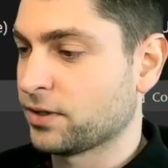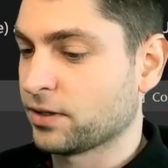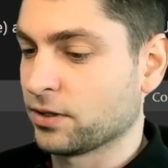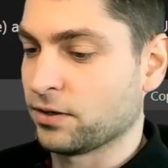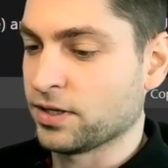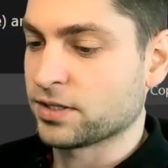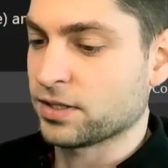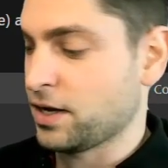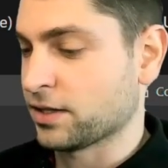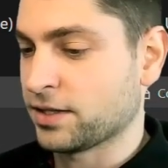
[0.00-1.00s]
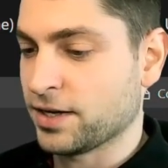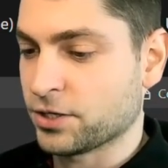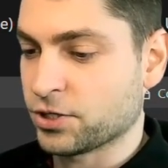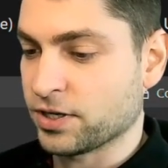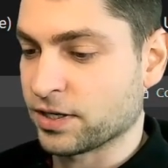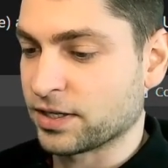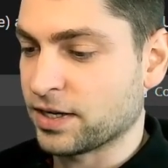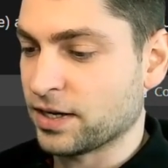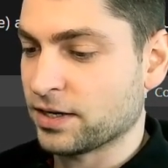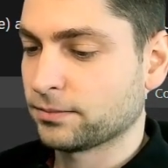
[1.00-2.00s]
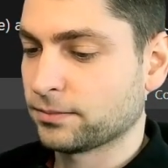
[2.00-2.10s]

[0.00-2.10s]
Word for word: Now let's attach again.